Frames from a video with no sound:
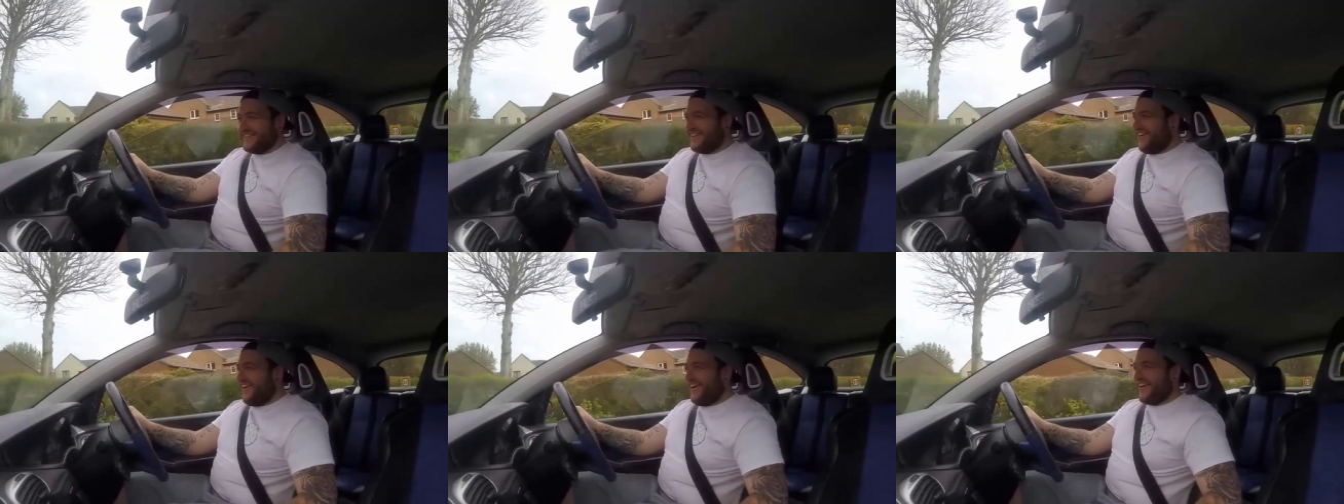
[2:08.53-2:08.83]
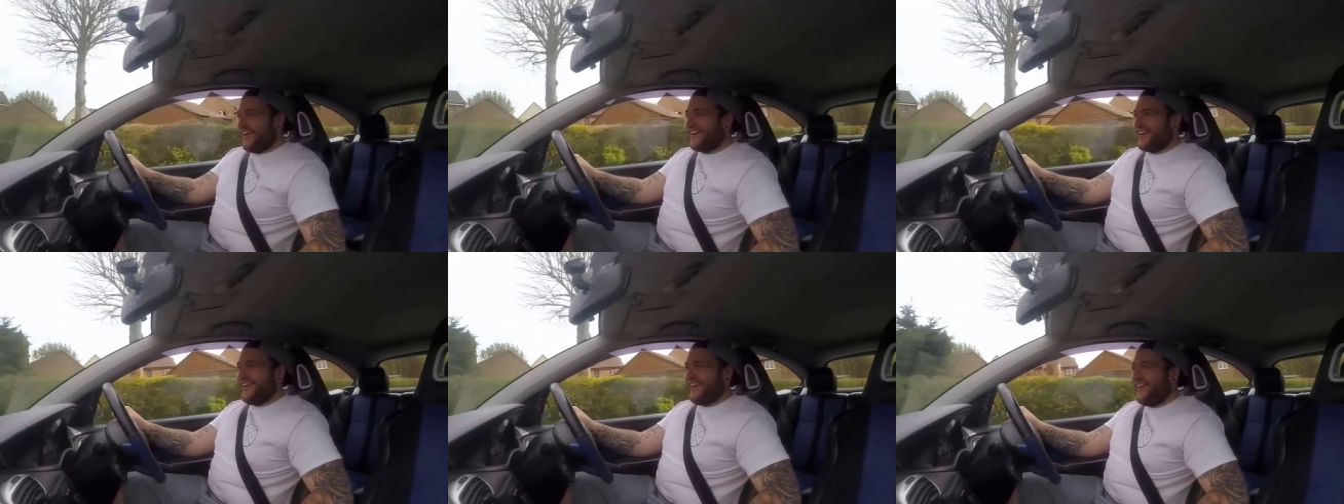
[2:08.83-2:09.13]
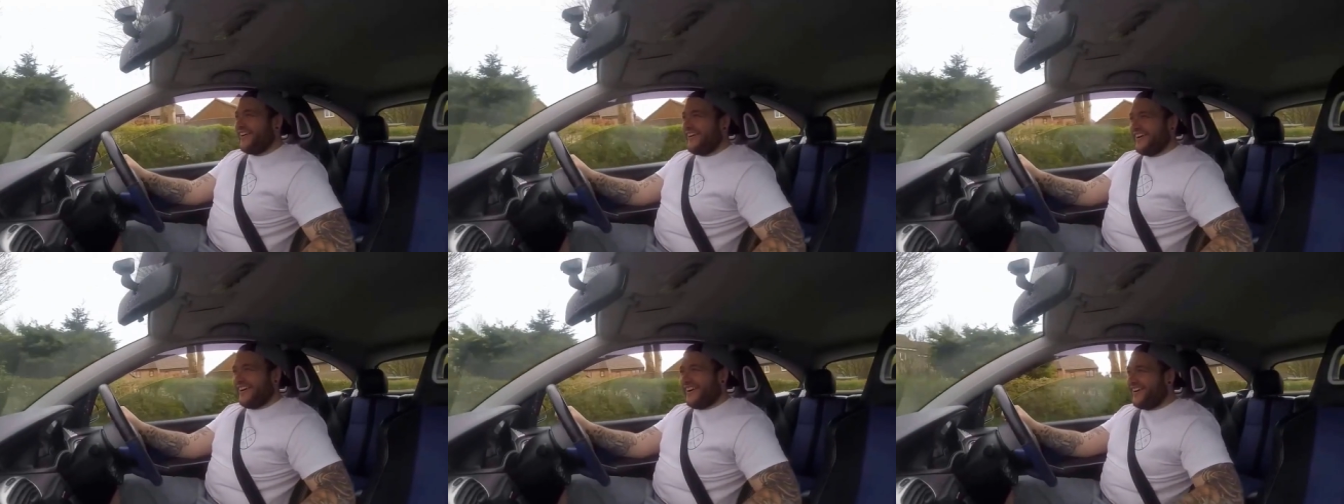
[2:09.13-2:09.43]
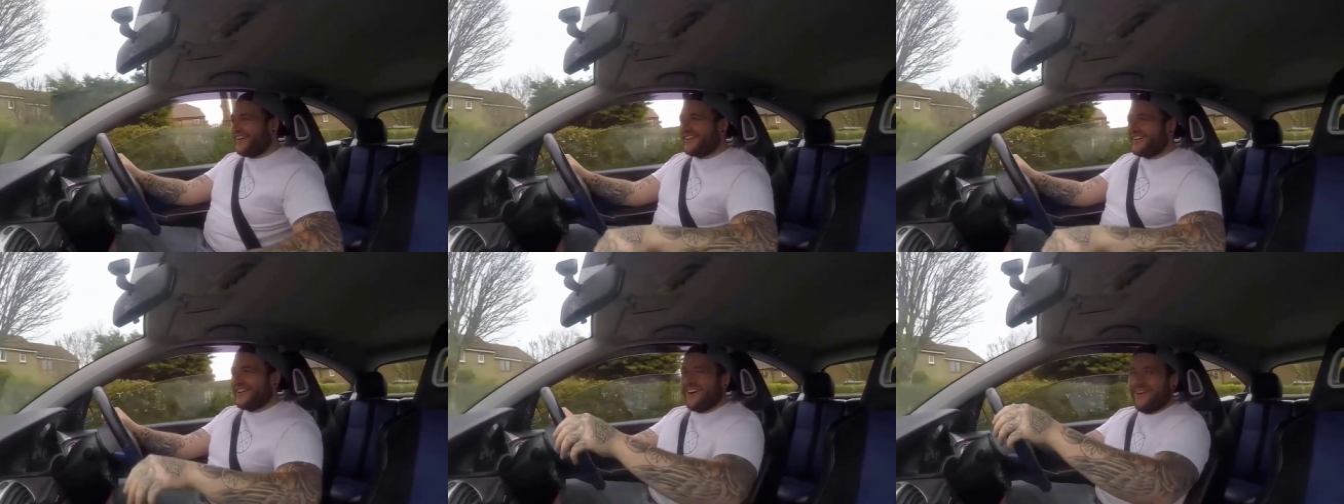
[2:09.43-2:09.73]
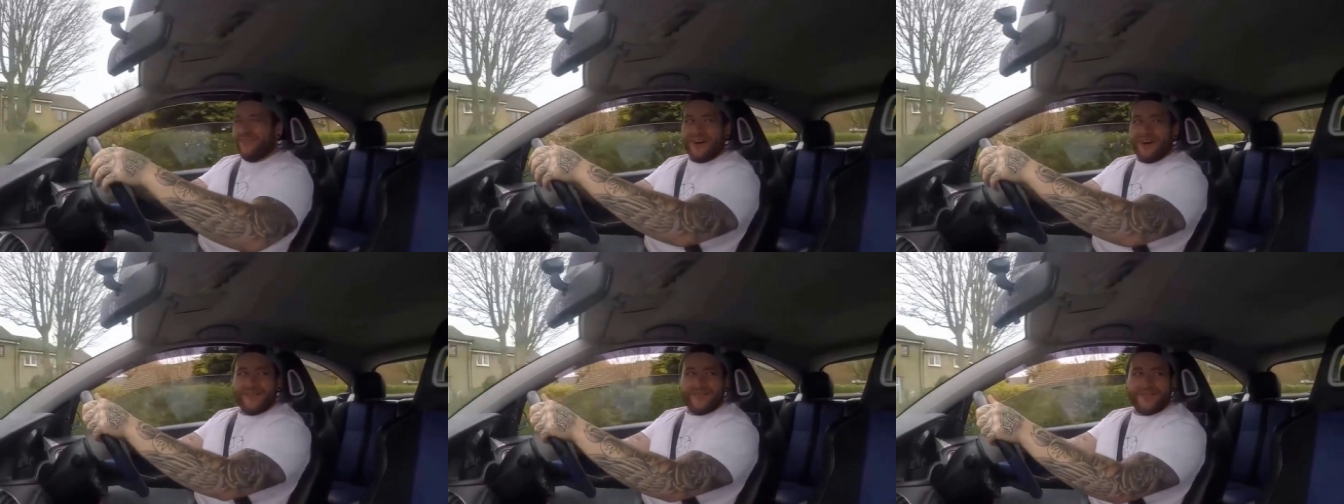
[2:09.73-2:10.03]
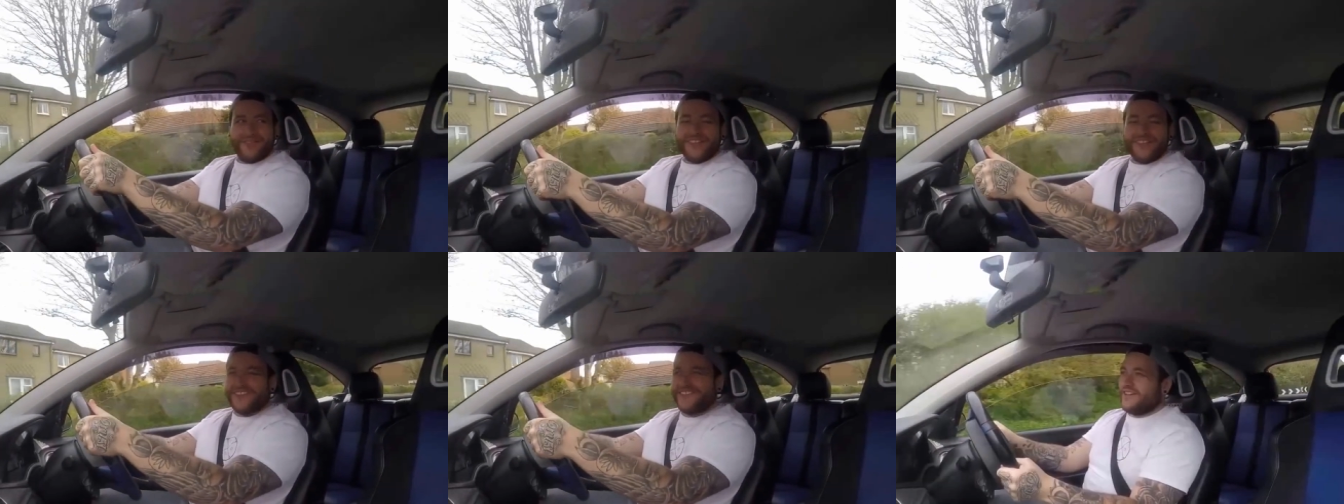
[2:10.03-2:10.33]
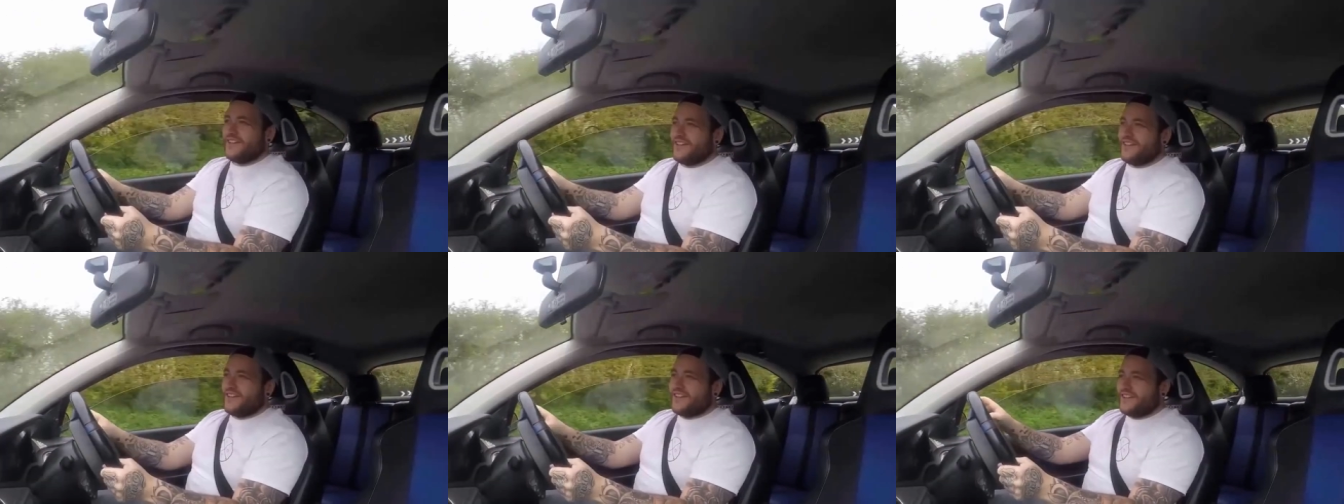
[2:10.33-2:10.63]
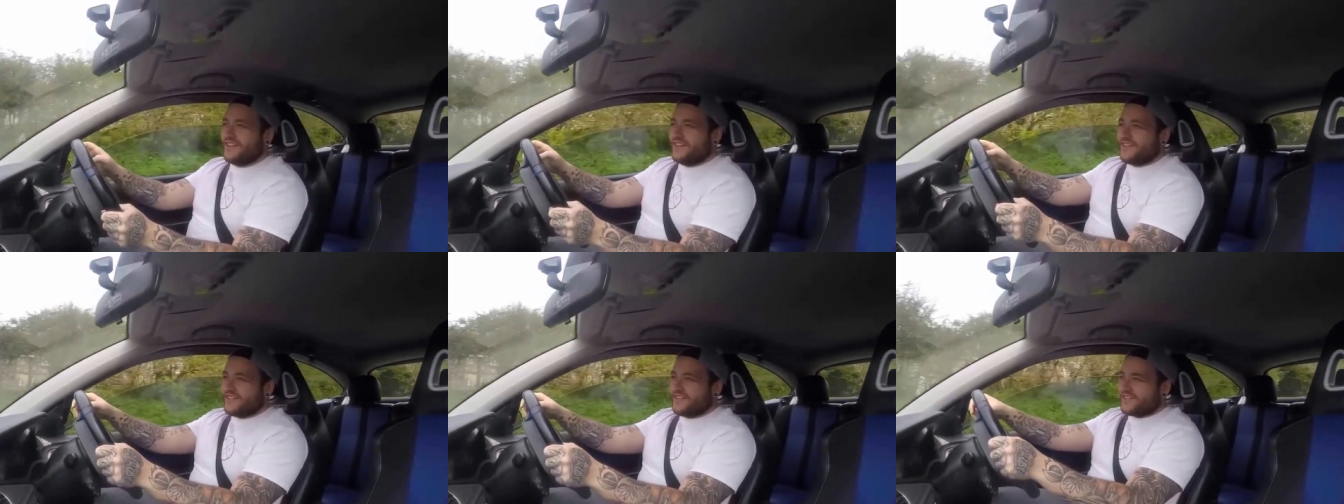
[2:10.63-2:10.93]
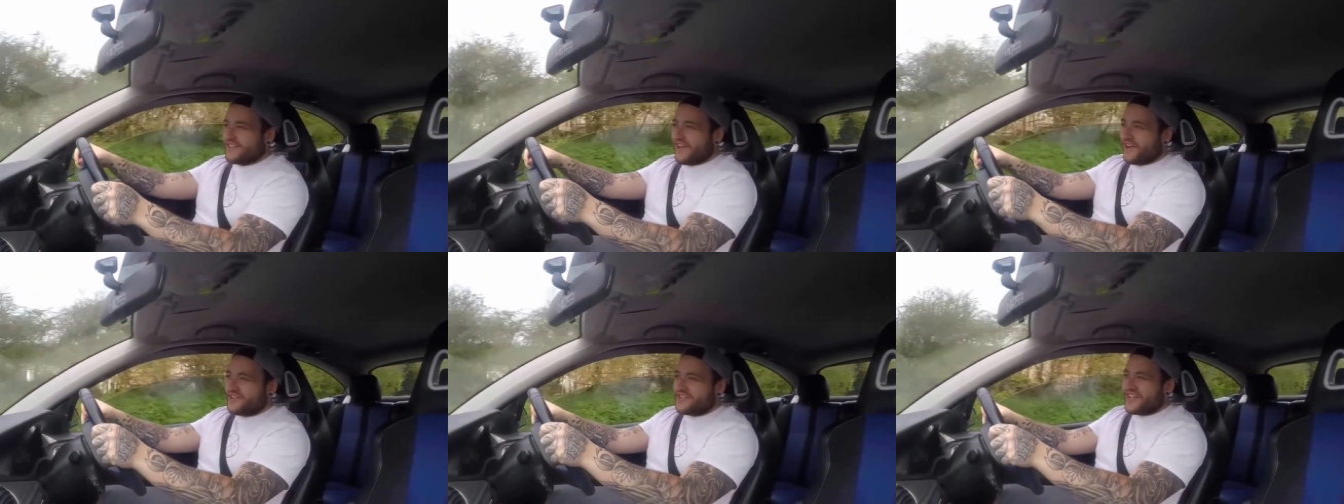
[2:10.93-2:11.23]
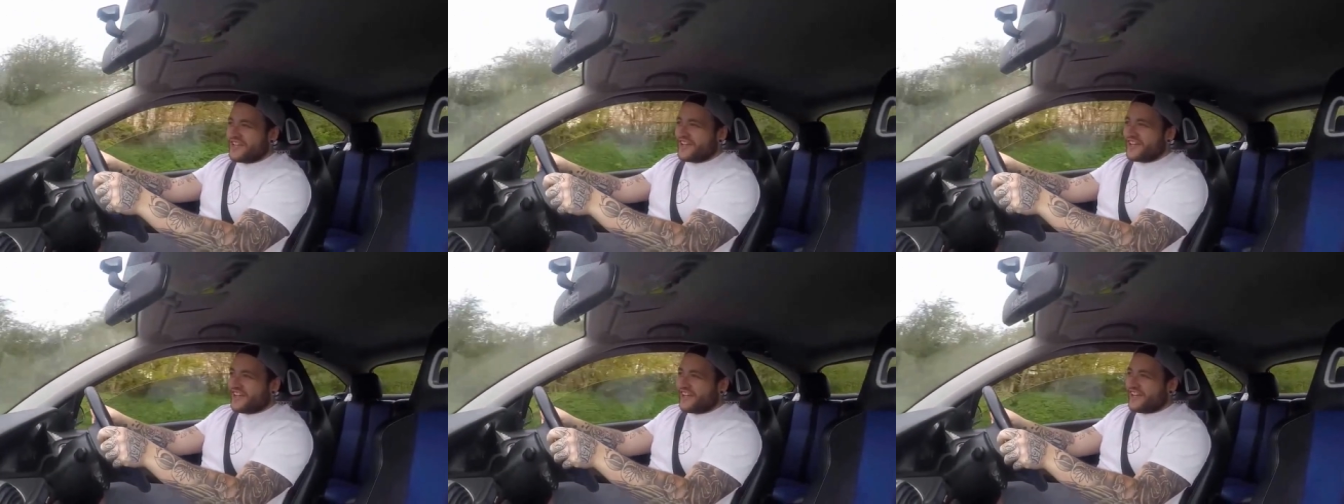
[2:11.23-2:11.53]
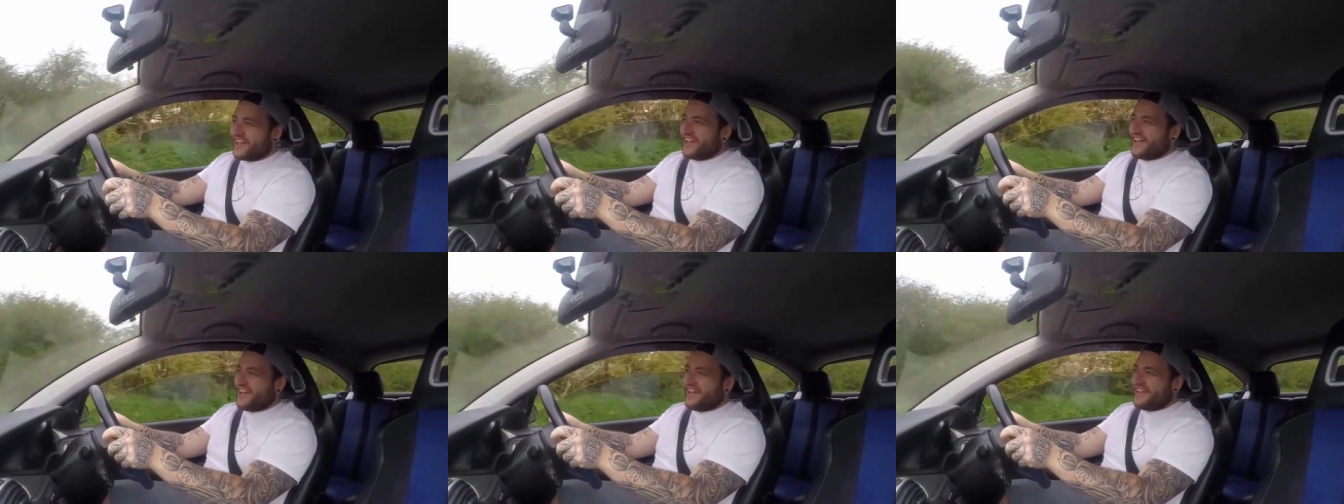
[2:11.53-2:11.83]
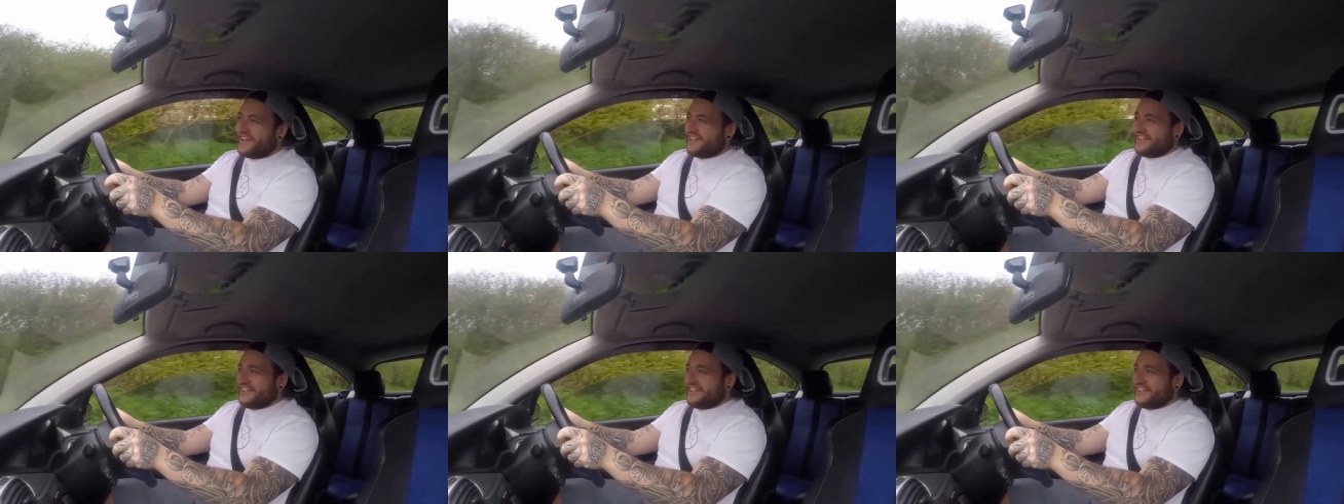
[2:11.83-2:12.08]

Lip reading: Oh, I can't wait for this. So, second gear.